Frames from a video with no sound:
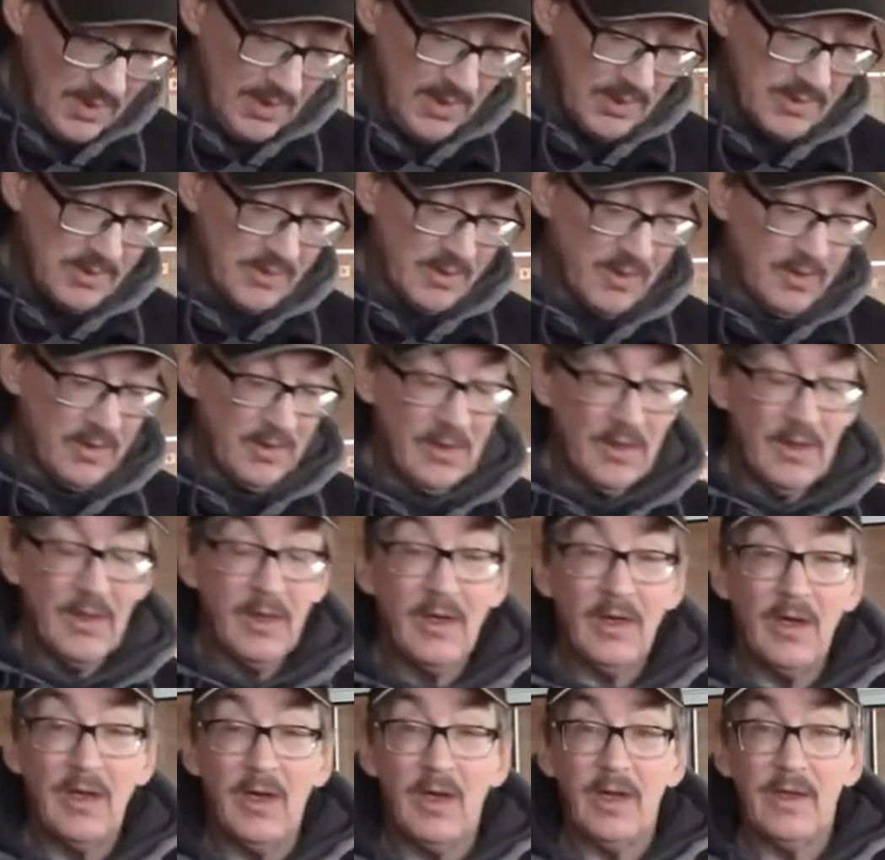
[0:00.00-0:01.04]
So
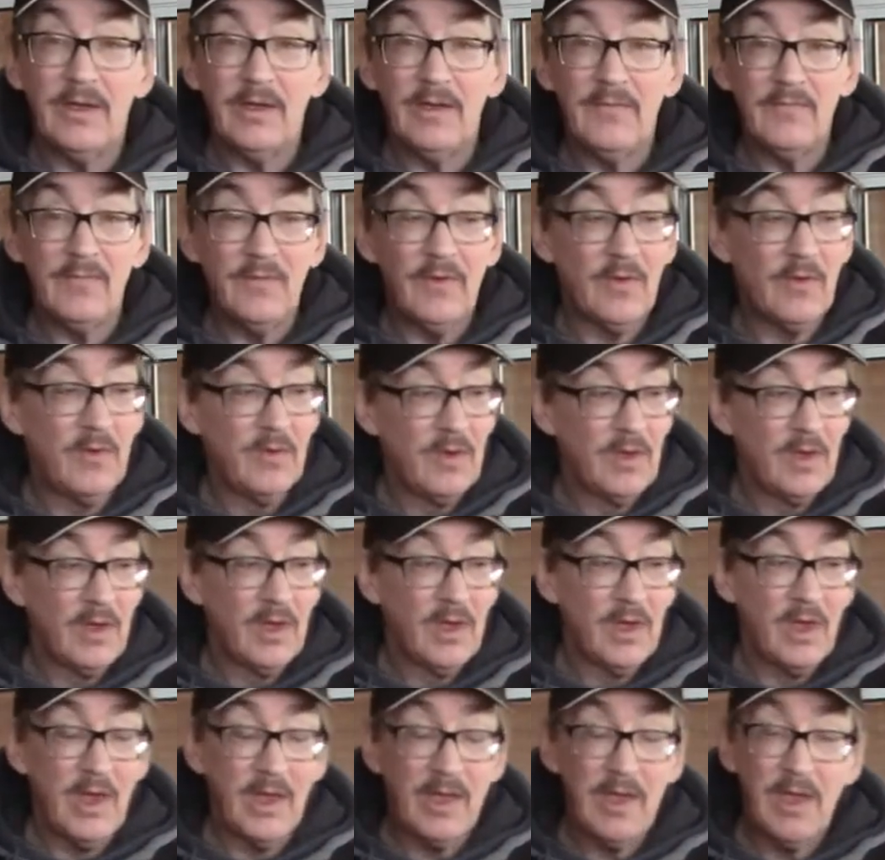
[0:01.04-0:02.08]
even though
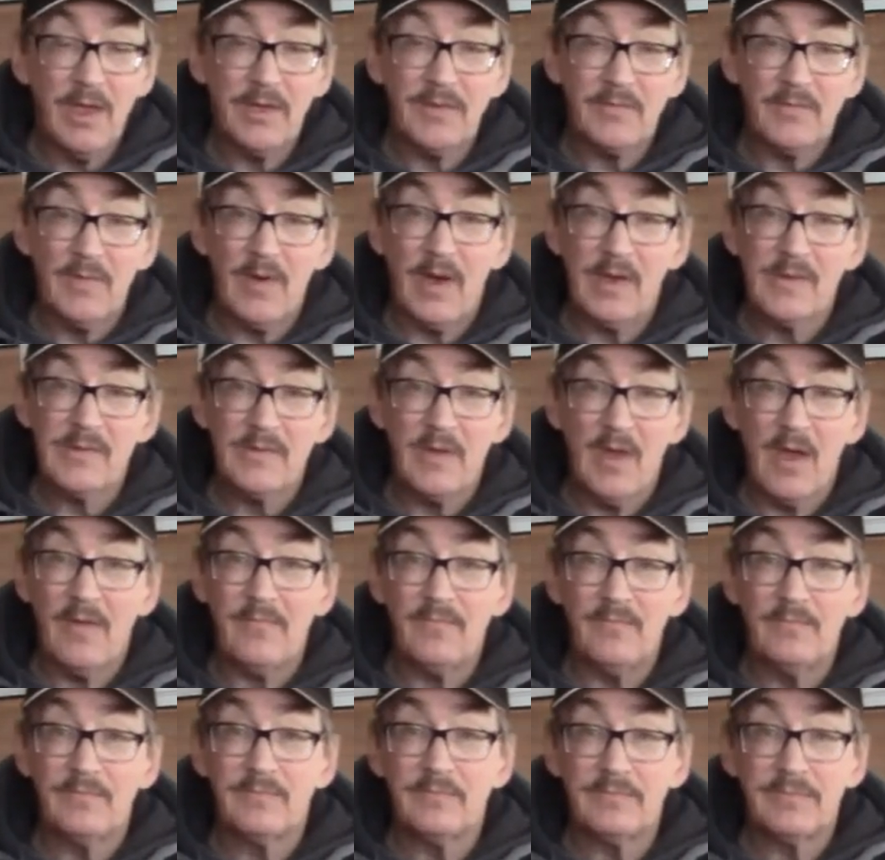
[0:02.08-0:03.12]
I cut the rest
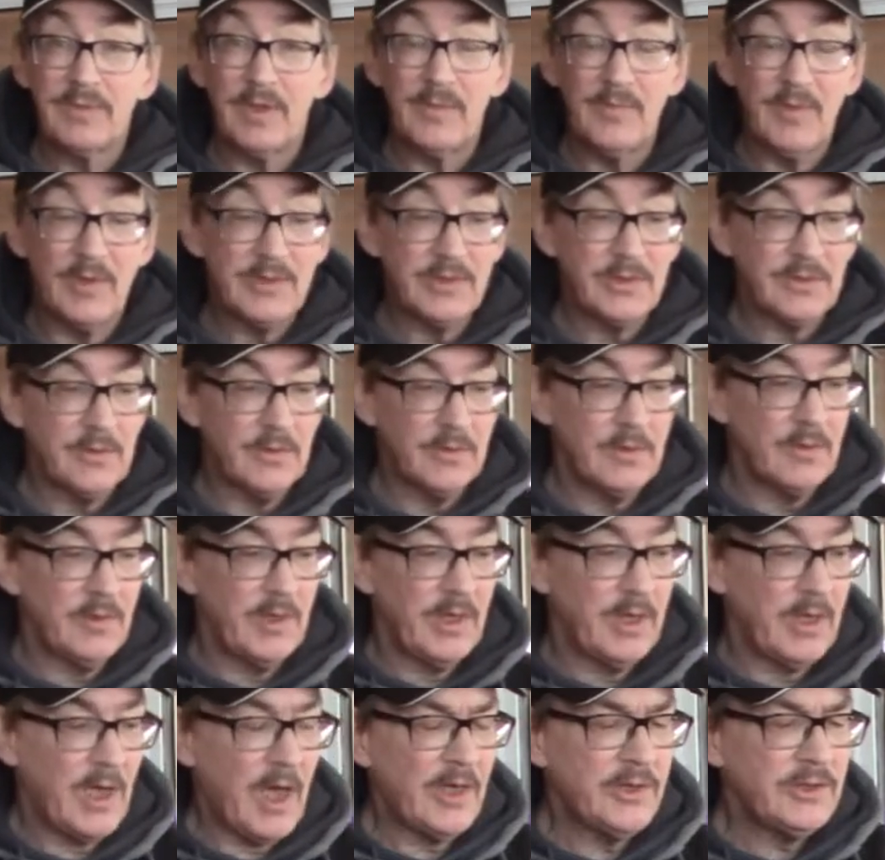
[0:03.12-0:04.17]
off and pretty much threw it
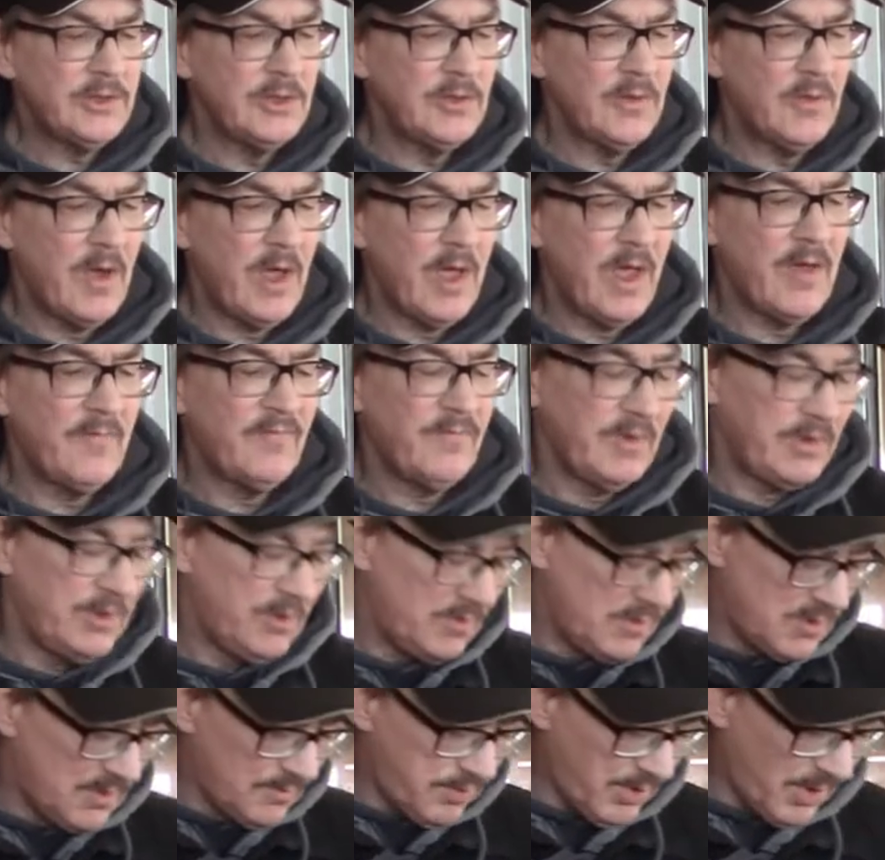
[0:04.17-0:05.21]
away, actually no, I have been using